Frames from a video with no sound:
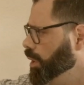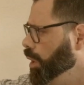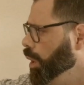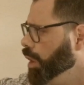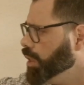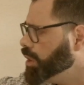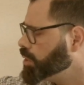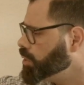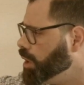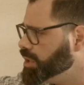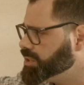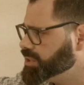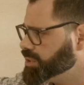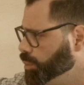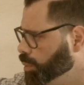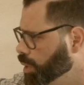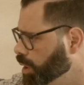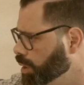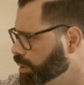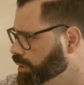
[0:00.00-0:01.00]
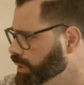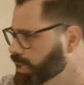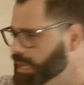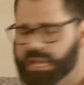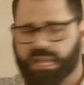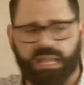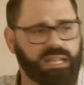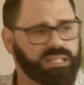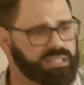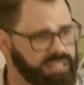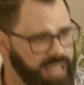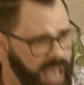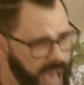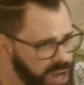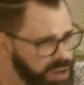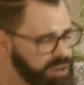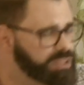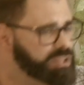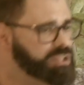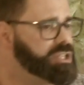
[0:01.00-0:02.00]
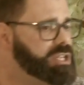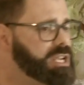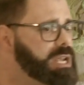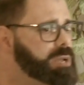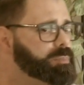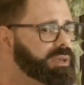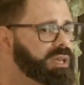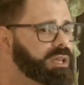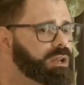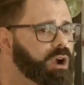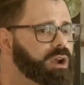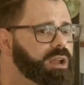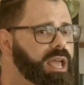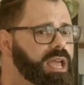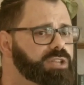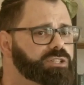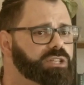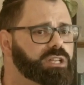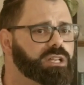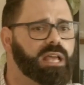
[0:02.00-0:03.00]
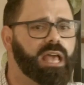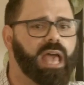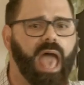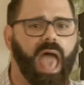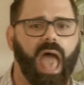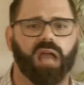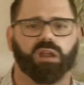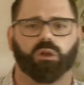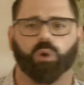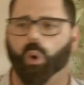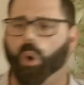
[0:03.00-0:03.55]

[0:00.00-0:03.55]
all across the world. It scattered the sheep in our nation. And